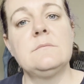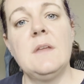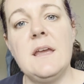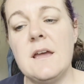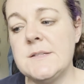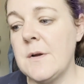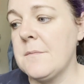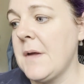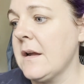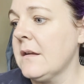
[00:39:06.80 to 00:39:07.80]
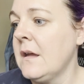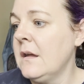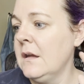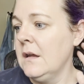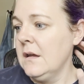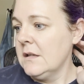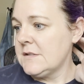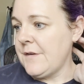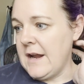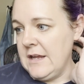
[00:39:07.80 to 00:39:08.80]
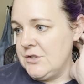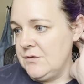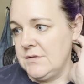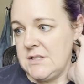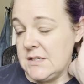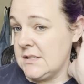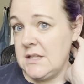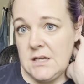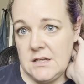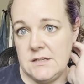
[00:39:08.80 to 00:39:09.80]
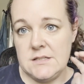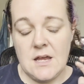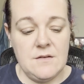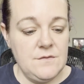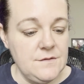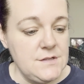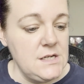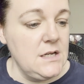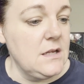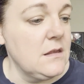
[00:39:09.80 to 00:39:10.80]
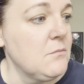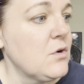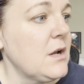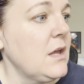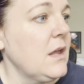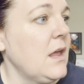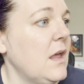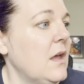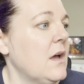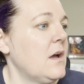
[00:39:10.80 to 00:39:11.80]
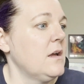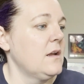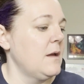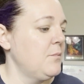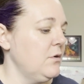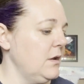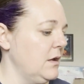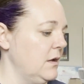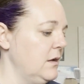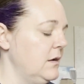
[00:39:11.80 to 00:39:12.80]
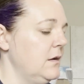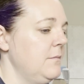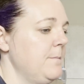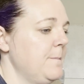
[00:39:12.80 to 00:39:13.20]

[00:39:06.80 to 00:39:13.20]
Hey guys, welcome back. It's Friday, June 6th. It is 10:15 in the morning, and I put in,